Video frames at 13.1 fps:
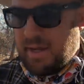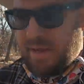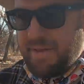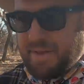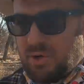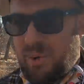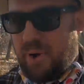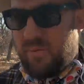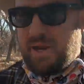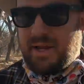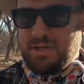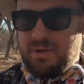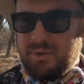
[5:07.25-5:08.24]
And that's a great way
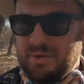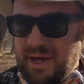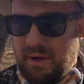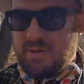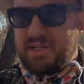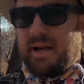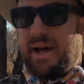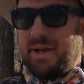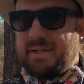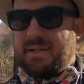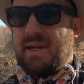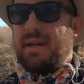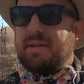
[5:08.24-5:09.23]
to get students
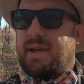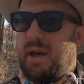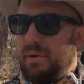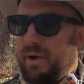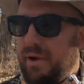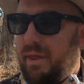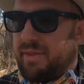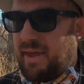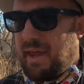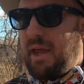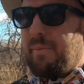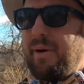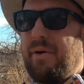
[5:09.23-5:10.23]
outside, sitting down and
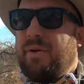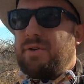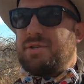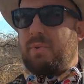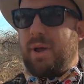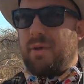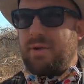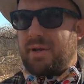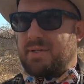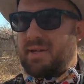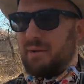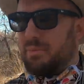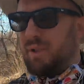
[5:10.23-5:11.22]
thinking about their
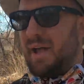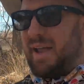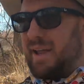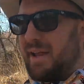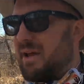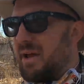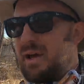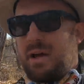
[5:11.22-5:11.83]
surroundings and applying it